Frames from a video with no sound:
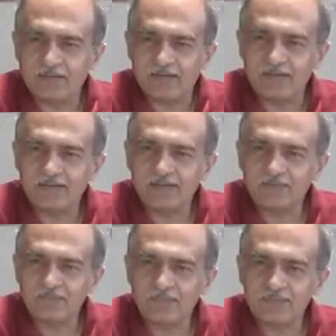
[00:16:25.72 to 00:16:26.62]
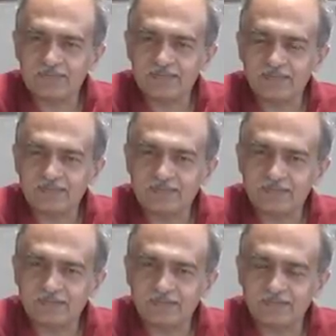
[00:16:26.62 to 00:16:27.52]
idea was that
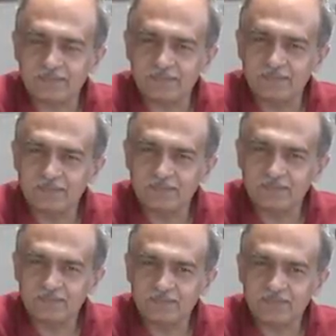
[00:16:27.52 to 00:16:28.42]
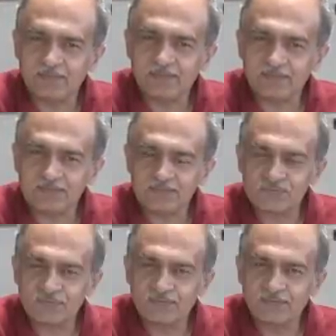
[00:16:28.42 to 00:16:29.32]
the ridge